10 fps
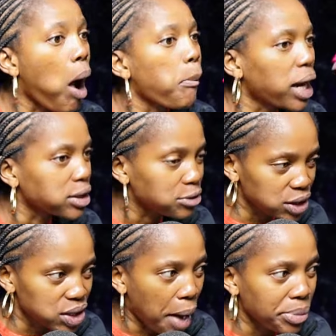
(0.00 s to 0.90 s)
But
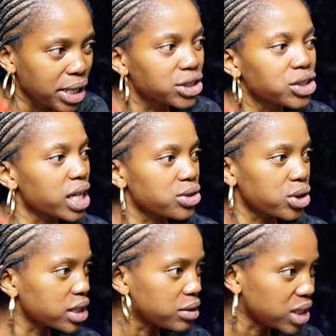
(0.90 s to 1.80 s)
visa application does
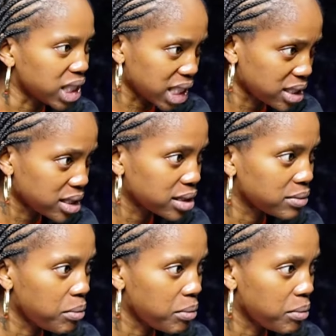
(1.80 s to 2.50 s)
not give stress.